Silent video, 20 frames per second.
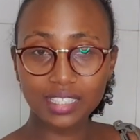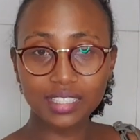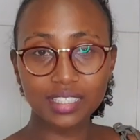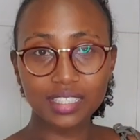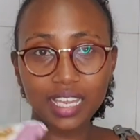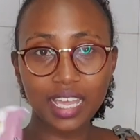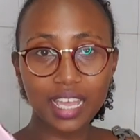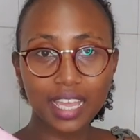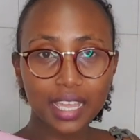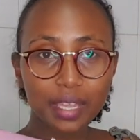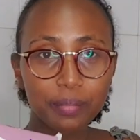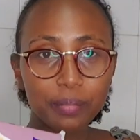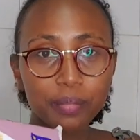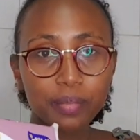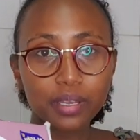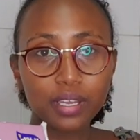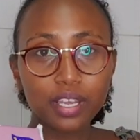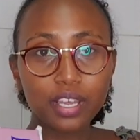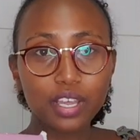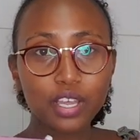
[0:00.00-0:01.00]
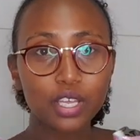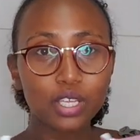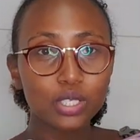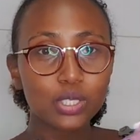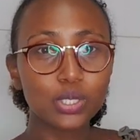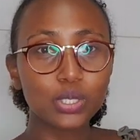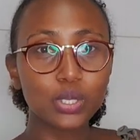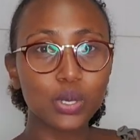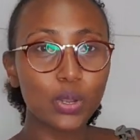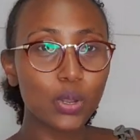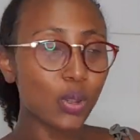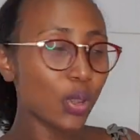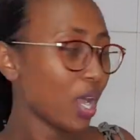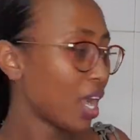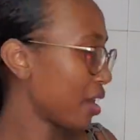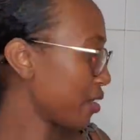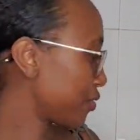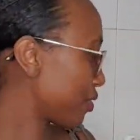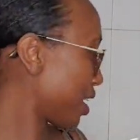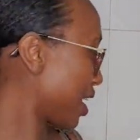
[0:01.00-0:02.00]
time. So
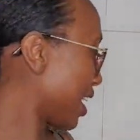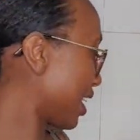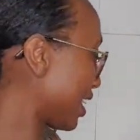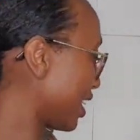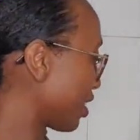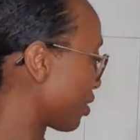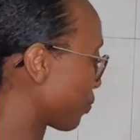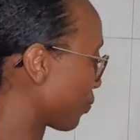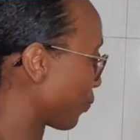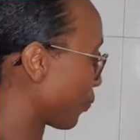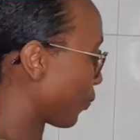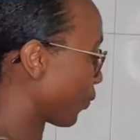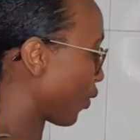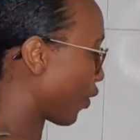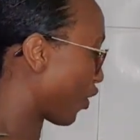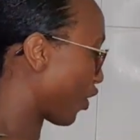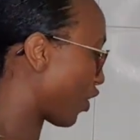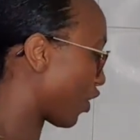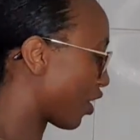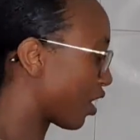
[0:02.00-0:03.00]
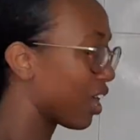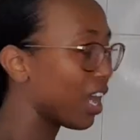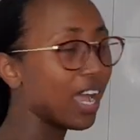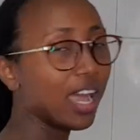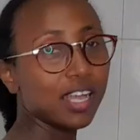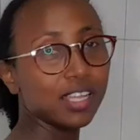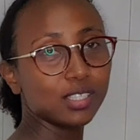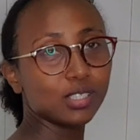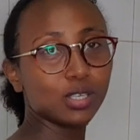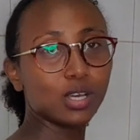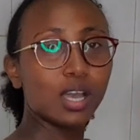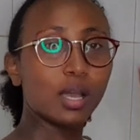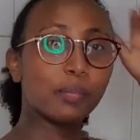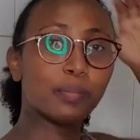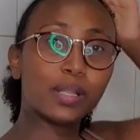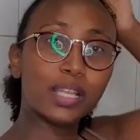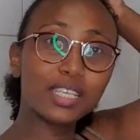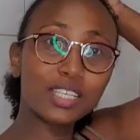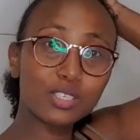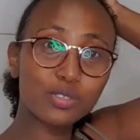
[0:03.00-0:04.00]
I've added more. So I'm
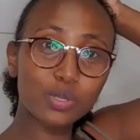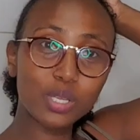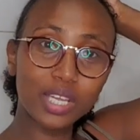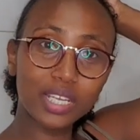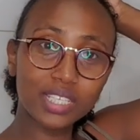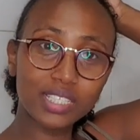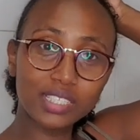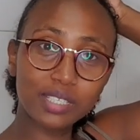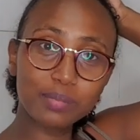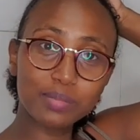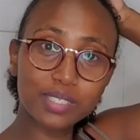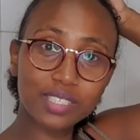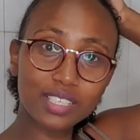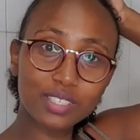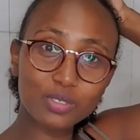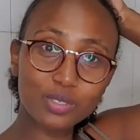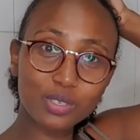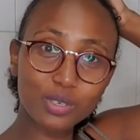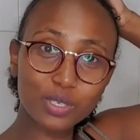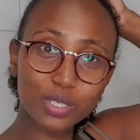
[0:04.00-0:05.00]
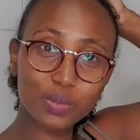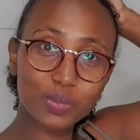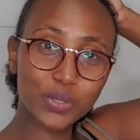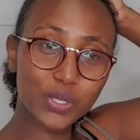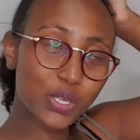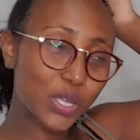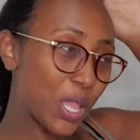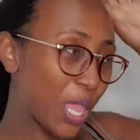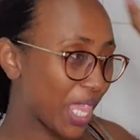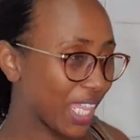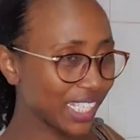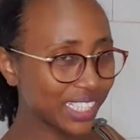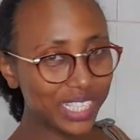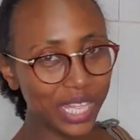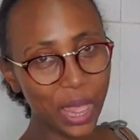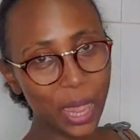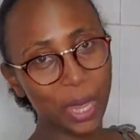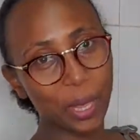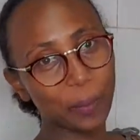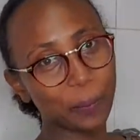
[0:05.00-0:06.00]
planning to carry some snacks to the hospital.
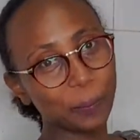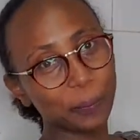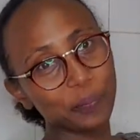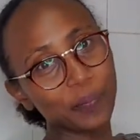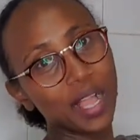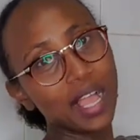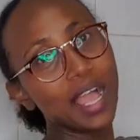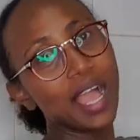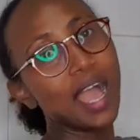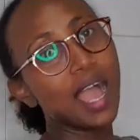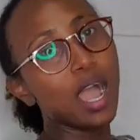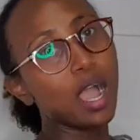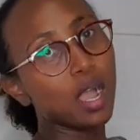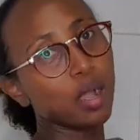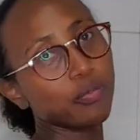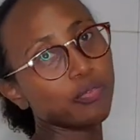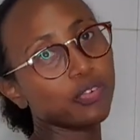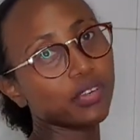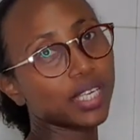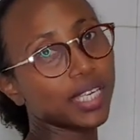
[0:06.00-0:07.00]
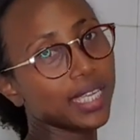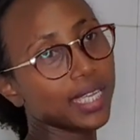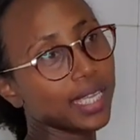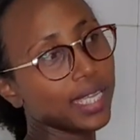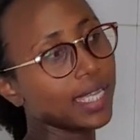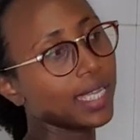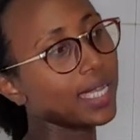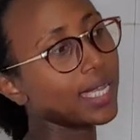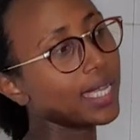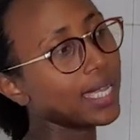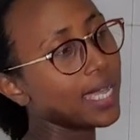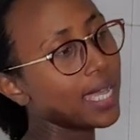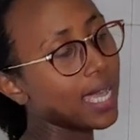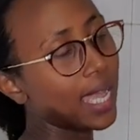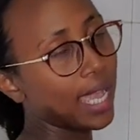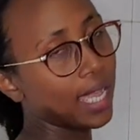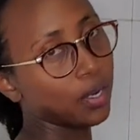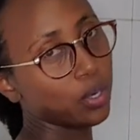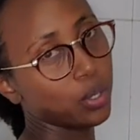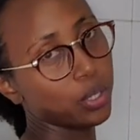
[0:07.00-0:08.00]
Hopefully
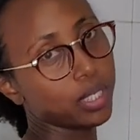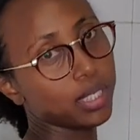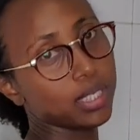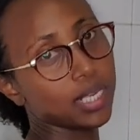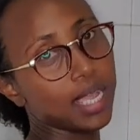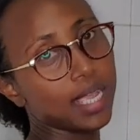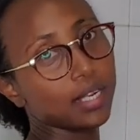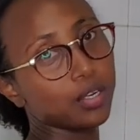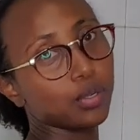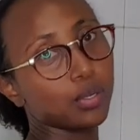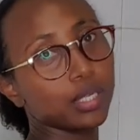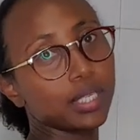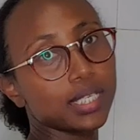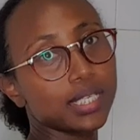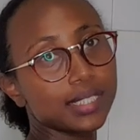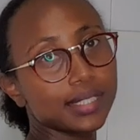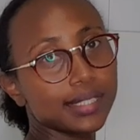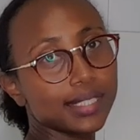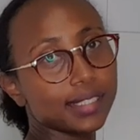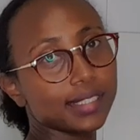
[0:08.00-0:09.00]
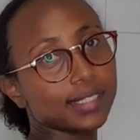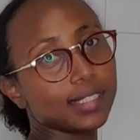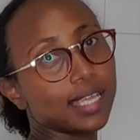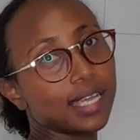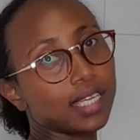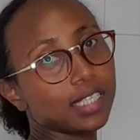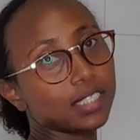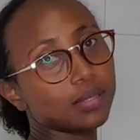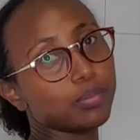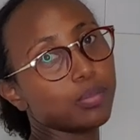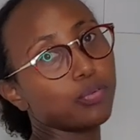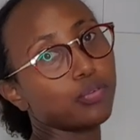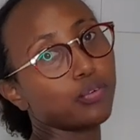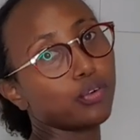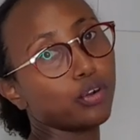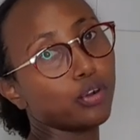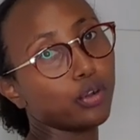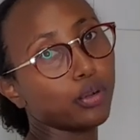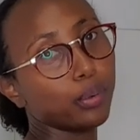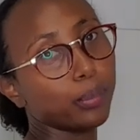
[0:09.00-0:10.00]
I don't eat the snacks
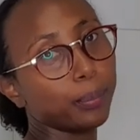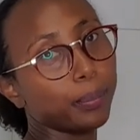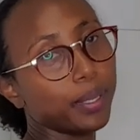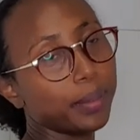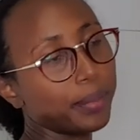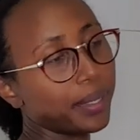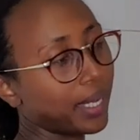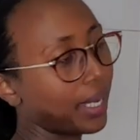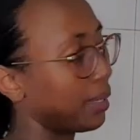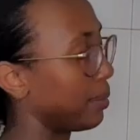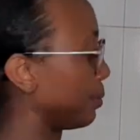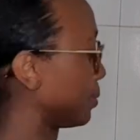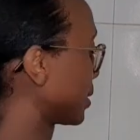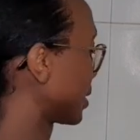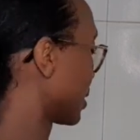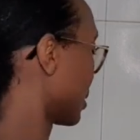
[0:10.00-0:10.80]
before baby comes.